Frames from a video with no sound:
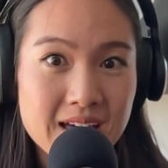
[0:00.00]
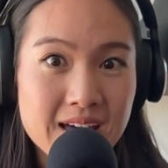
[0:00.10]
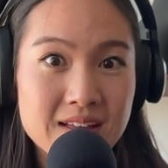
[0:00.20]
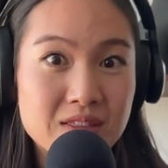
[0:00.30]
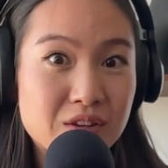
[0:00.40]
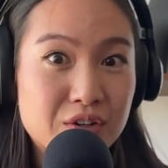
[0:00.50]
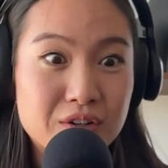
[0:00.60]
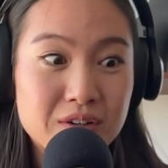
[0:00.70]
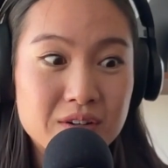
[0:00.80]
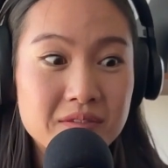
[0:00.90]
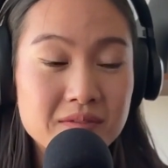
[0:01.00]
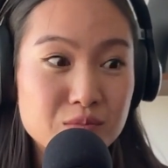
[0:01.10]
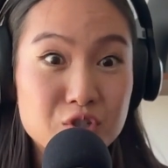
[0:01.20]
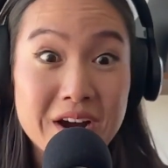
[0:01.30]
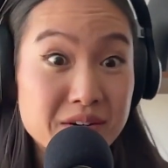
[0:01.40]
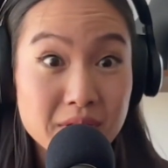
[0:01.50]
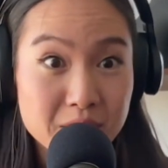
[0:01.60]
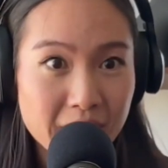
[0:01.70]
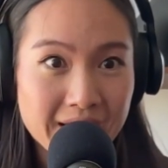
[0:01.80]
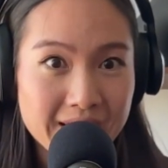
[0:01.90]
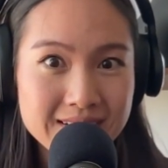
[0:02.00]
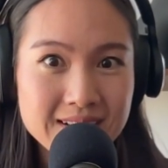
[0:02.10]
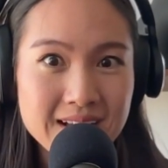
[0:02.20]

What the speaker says: and the girl tried to run away,